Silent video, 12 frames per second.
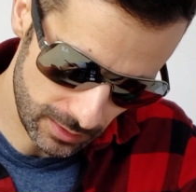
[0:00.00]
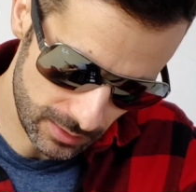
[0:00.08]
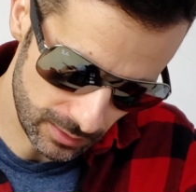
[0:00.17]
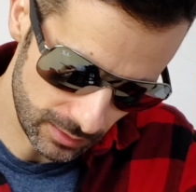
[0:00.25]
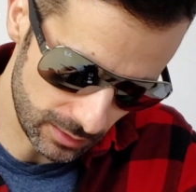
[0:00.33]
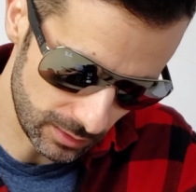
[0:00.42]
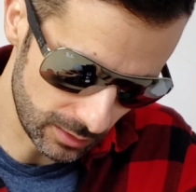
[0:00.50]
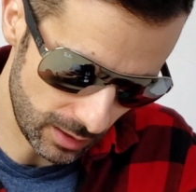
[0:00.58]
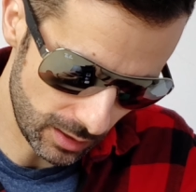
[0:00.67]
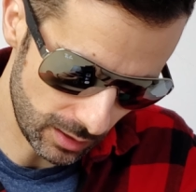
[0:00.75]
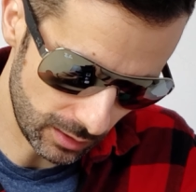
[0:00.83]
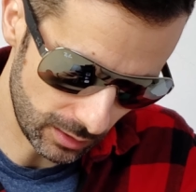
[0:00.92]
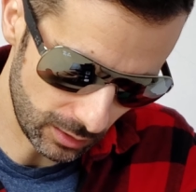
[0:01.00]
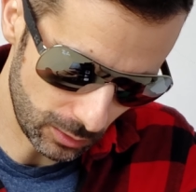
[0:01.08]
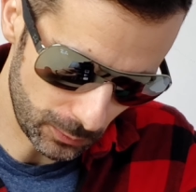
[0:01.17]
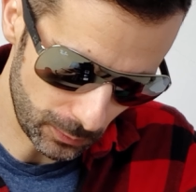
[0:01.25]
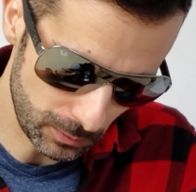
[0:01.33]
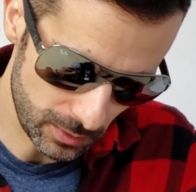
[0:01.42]
easily, and it
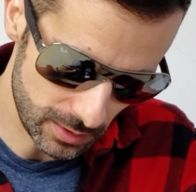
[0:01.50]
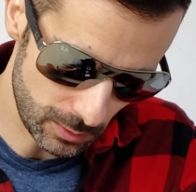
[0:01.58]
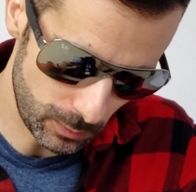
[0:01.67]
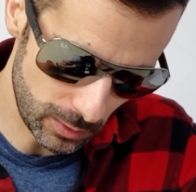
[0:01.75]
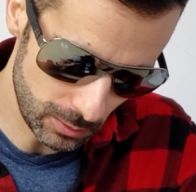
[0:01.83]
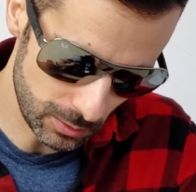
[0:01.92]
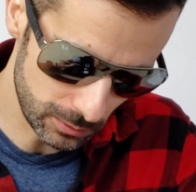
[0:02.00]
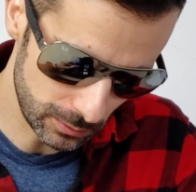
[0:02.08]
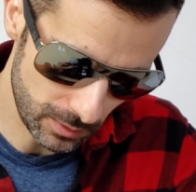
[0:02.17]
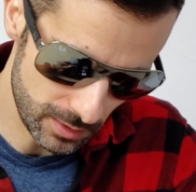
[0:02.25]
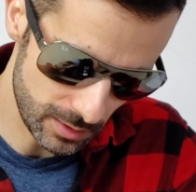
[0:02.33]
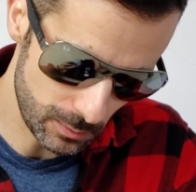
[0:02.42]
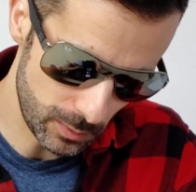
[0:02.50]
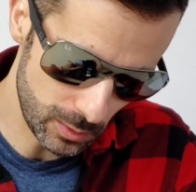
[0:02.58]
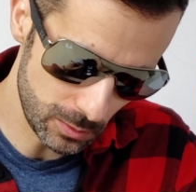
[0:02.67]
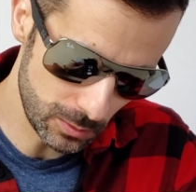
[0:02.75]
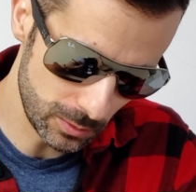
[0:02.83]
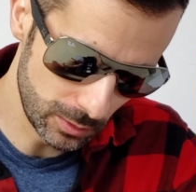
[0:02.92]
goes from the
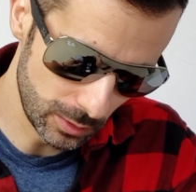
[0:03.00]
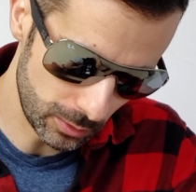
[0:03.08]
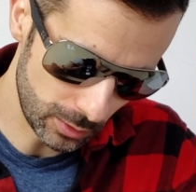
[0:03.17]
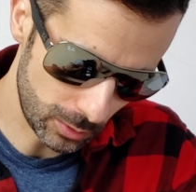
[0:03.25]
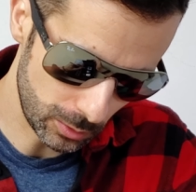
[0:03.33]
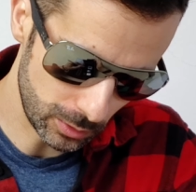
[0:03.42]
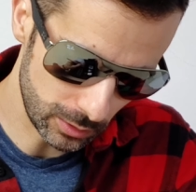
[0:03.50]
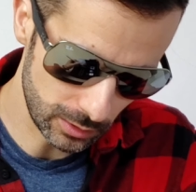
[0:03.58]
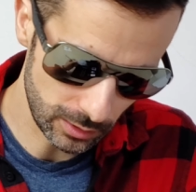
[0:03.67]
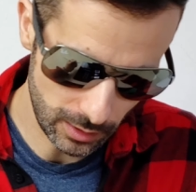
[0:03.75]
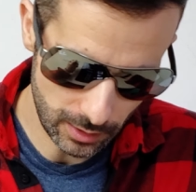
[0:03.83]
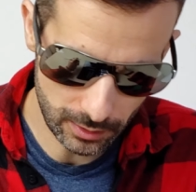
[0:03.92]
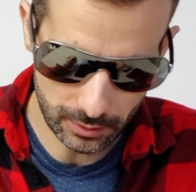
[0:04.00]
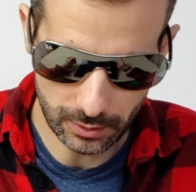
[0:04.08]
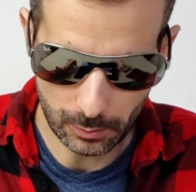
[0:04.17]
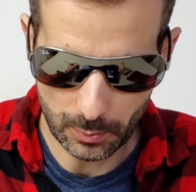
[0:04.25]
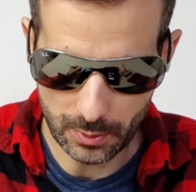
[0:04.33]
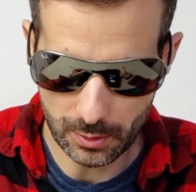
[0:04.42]
CPU to the cooler, and
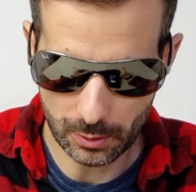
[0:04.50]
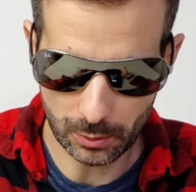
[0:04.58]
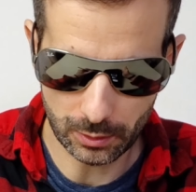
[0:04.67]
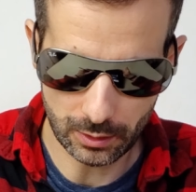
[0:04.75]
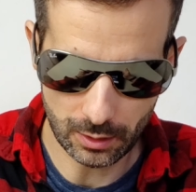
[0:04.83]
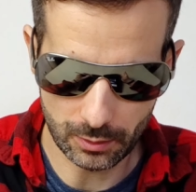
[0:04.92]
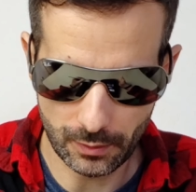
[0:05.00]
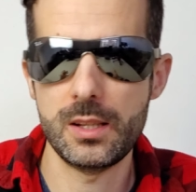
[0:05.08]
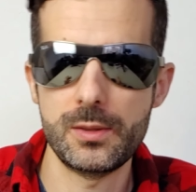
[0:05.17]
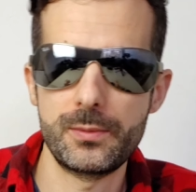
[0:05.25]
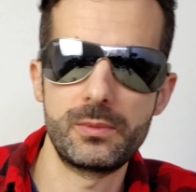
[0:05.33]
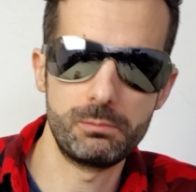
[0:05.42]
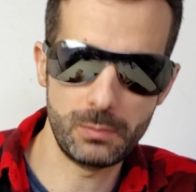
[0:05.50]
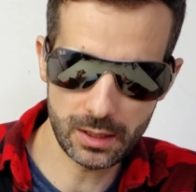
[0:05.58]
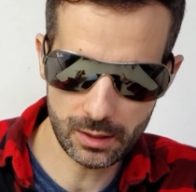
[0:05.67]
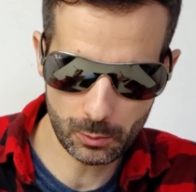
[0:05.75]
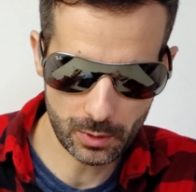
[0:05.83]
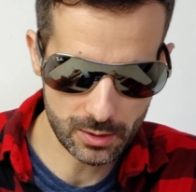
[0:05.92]
the temperature goes down. There's
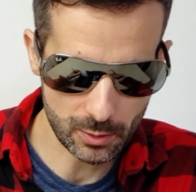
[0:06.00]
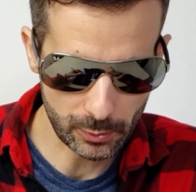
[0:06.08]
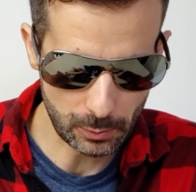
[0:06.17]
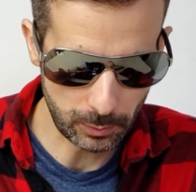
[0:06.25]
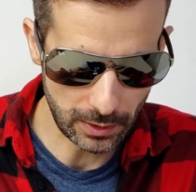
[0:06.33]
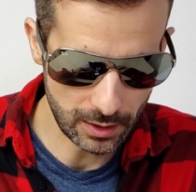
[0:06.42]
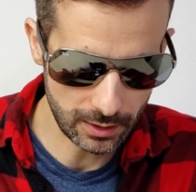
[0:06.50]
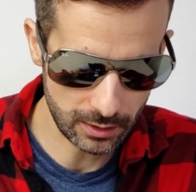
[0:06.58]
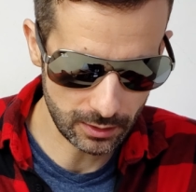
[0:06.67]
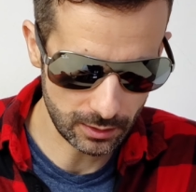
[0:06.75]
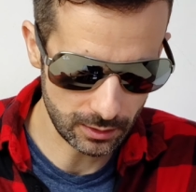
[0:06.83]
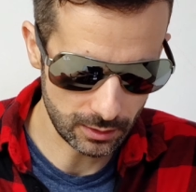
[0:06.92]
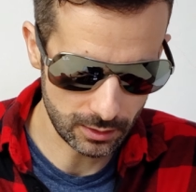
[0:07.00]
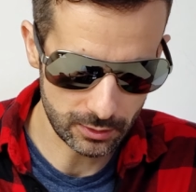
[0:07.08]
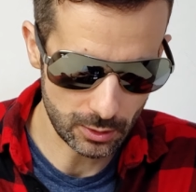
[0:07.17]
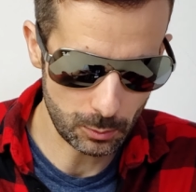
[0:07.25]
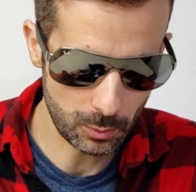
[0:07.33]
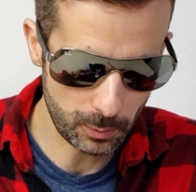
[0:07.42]
many ways of applying the
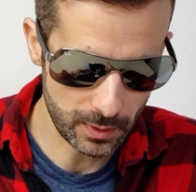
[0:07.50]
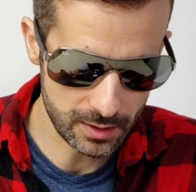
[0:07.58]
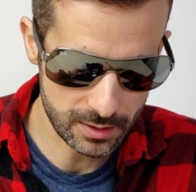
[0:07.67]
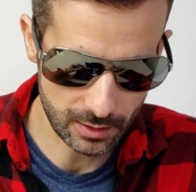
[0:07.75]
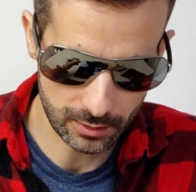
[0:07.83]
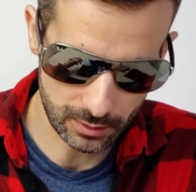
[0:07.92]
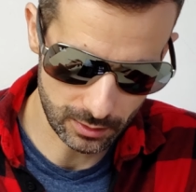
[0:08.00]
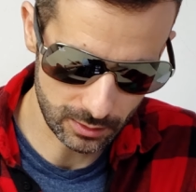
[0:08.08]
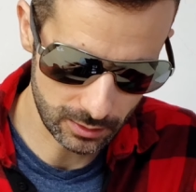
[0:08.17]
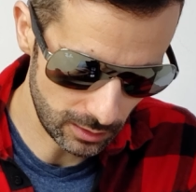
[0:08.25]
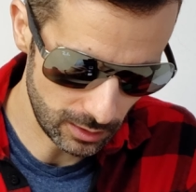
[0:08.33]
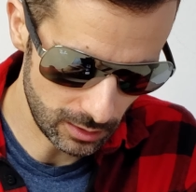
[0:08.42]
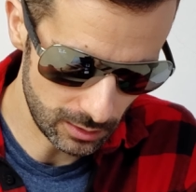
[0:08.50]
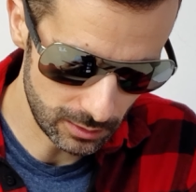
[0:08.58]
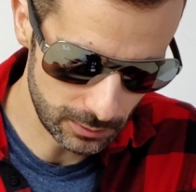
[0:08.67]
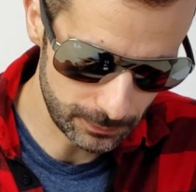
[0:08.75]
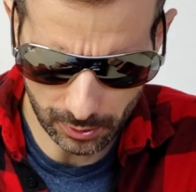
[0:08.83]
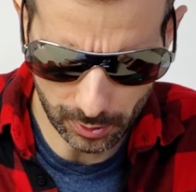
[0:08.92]
thermal paste in the
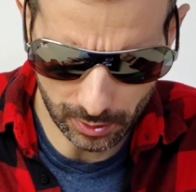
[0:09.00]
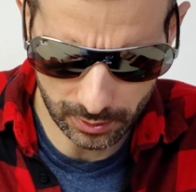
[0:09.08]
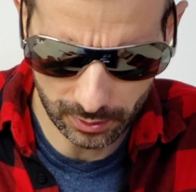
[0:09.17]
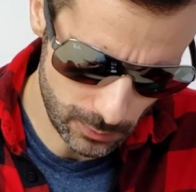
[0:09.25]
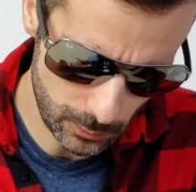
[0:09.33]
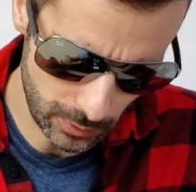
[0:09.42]
air. The dot just